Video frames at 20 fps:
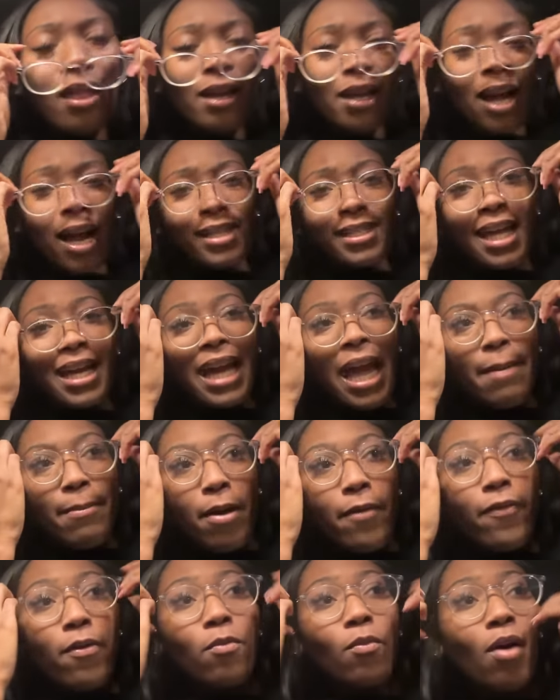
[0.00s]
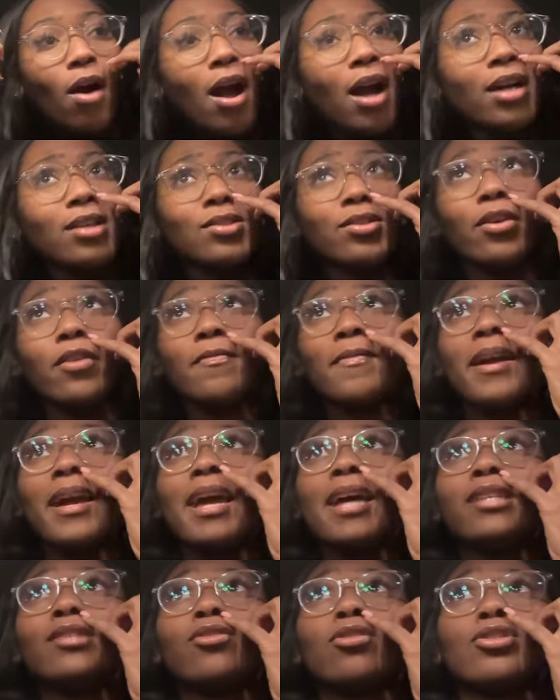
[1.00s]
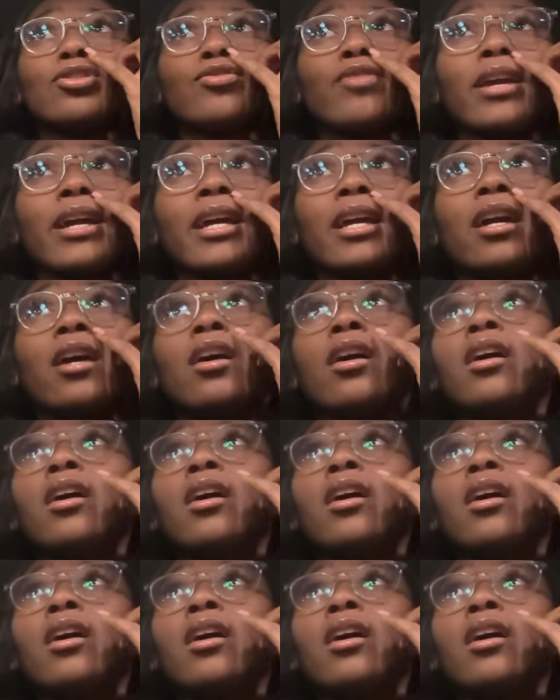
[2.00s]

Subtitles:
Guys, I came home from work, so if my hair is not straight,